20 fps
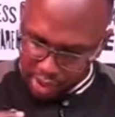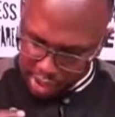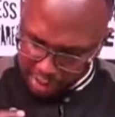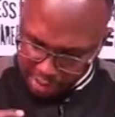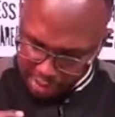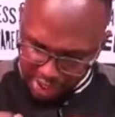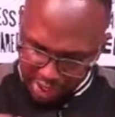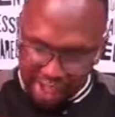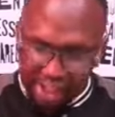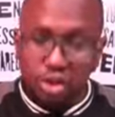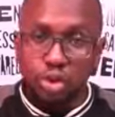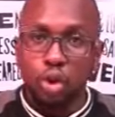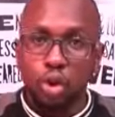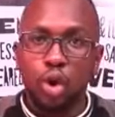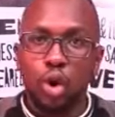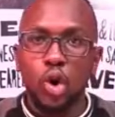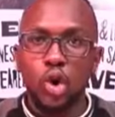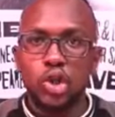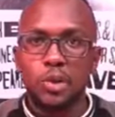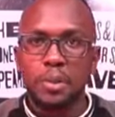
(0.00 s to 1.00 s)
it begins to
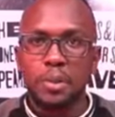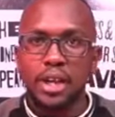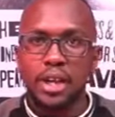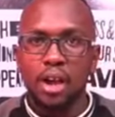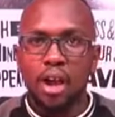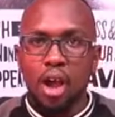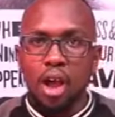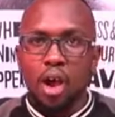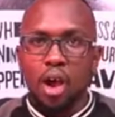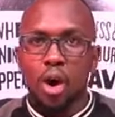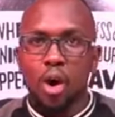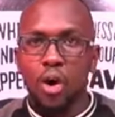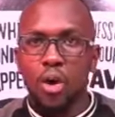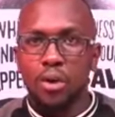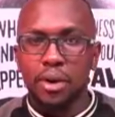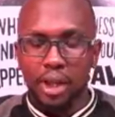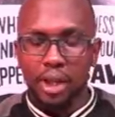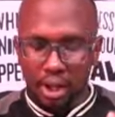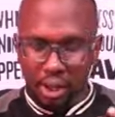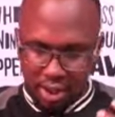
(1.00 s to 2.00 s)
coach me
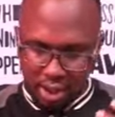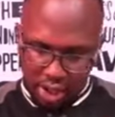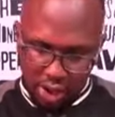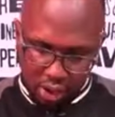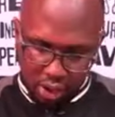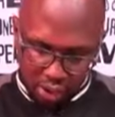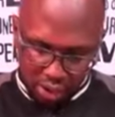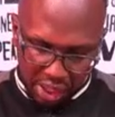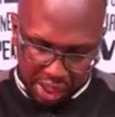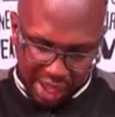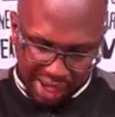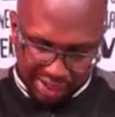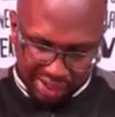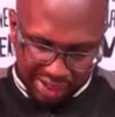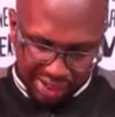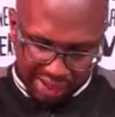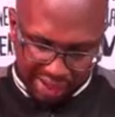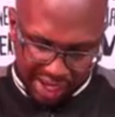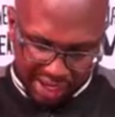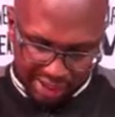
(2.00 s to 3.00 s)
on the
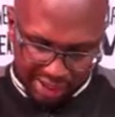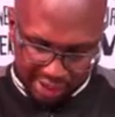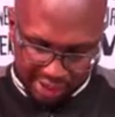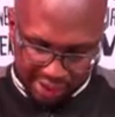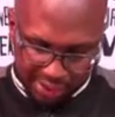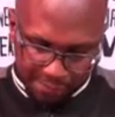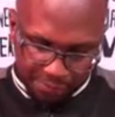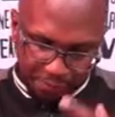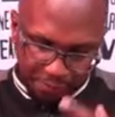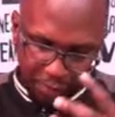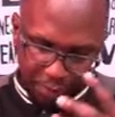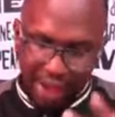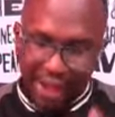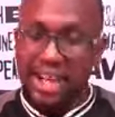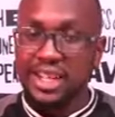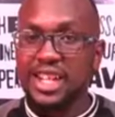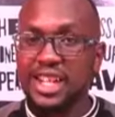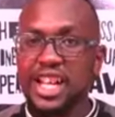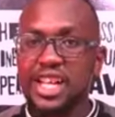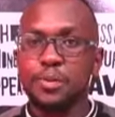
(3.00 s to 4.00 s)
exercises. And
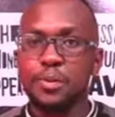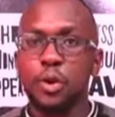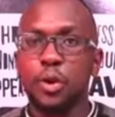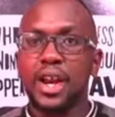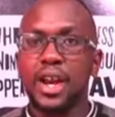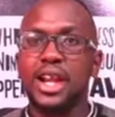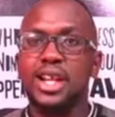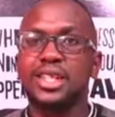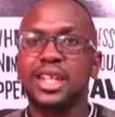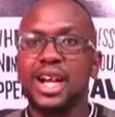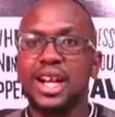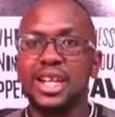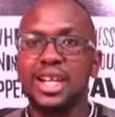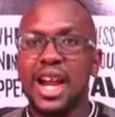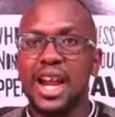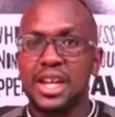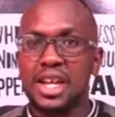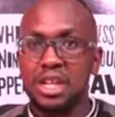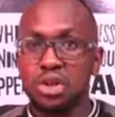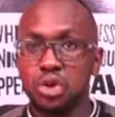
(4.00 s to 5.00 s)
it tells me what exactly
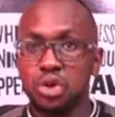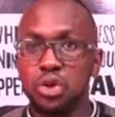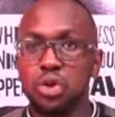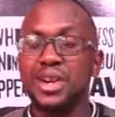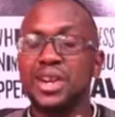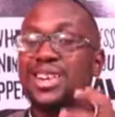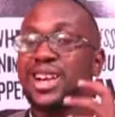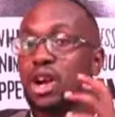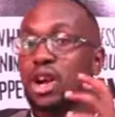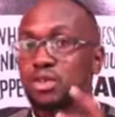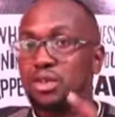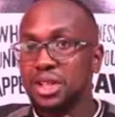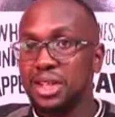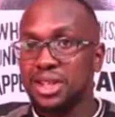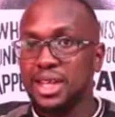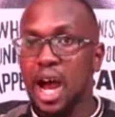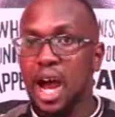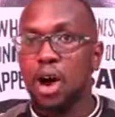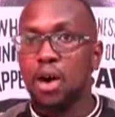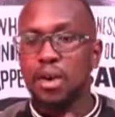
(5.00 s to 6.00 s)
I need to do. It counts
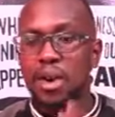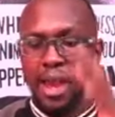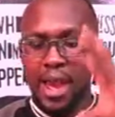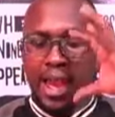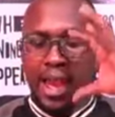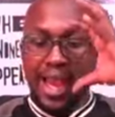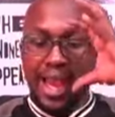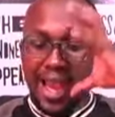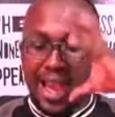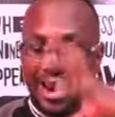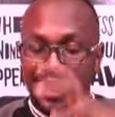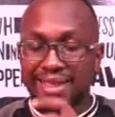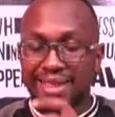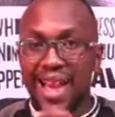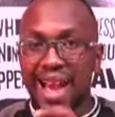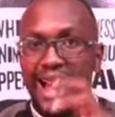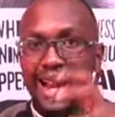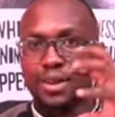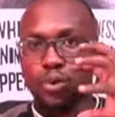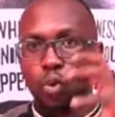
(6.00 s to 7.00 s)
it down, and
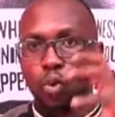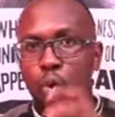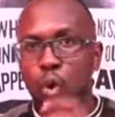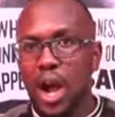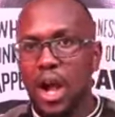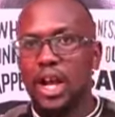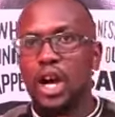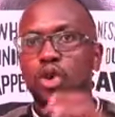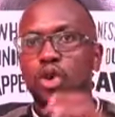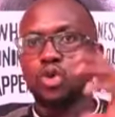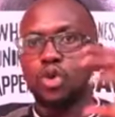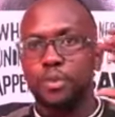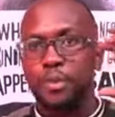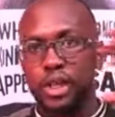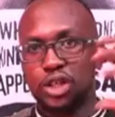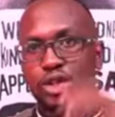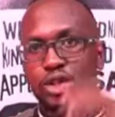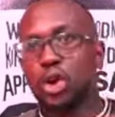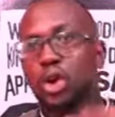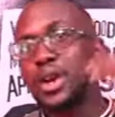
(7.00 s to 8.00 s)
that workout will be
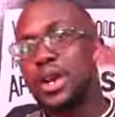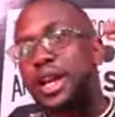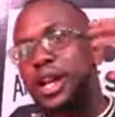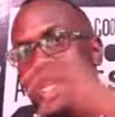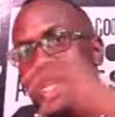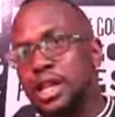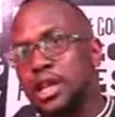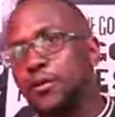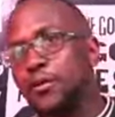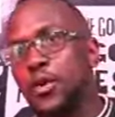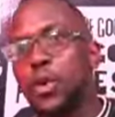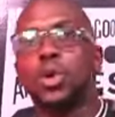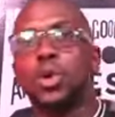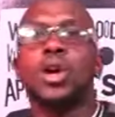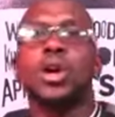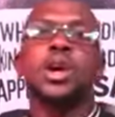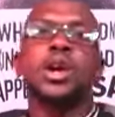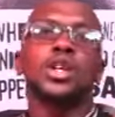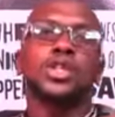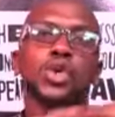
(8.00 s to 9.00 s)
stored in the phone.
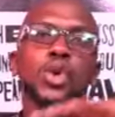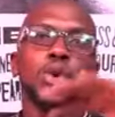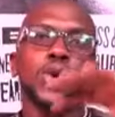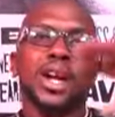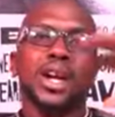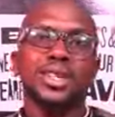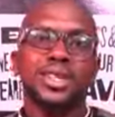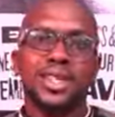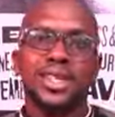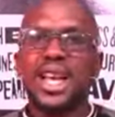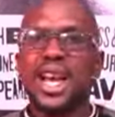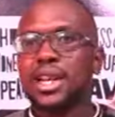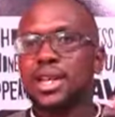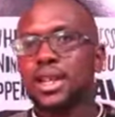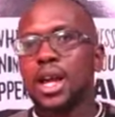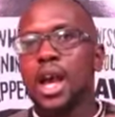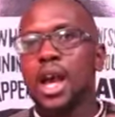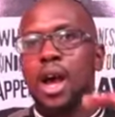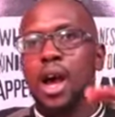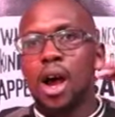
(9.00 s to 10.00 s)
So you can
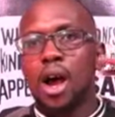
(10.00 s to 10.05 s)
set